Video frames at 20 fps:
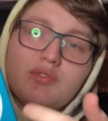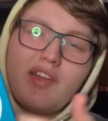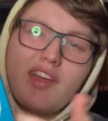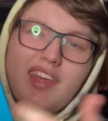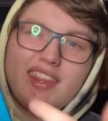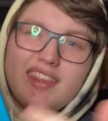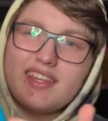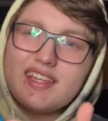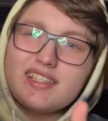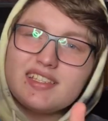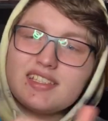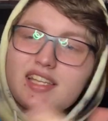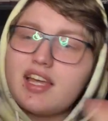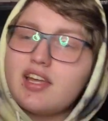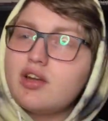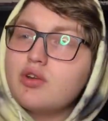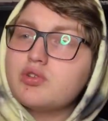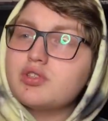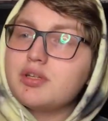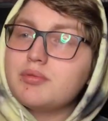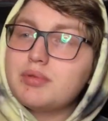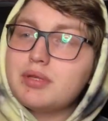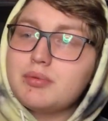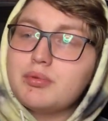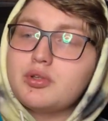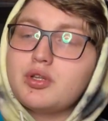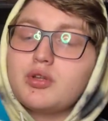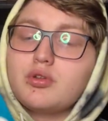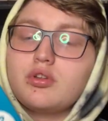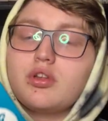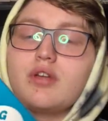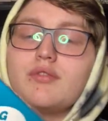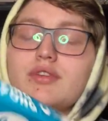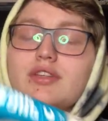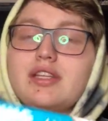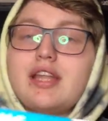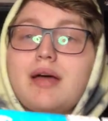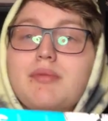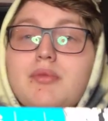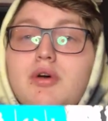like this. I know some people don't love
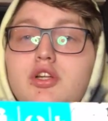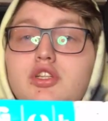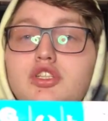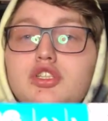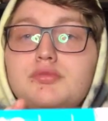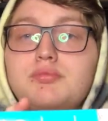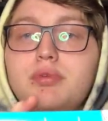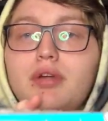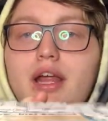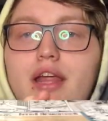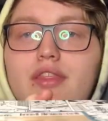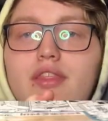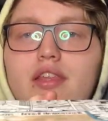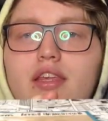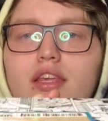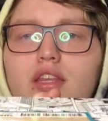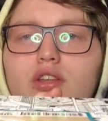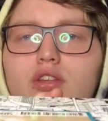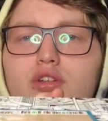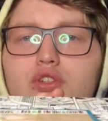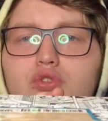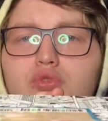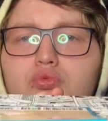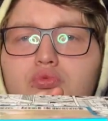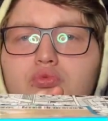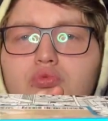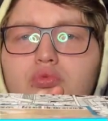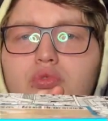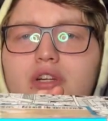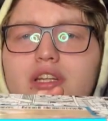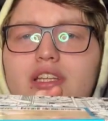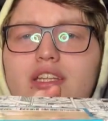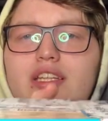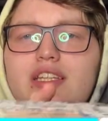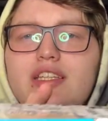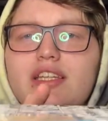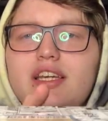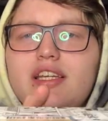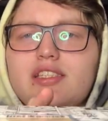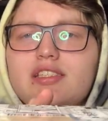it that much, but I think it looks really
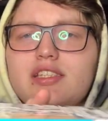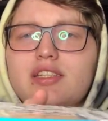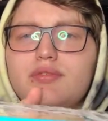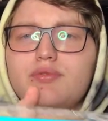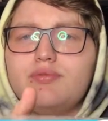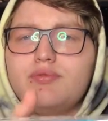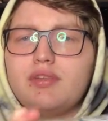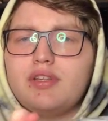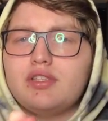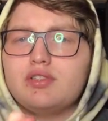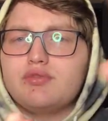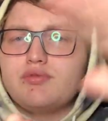nice, and it fits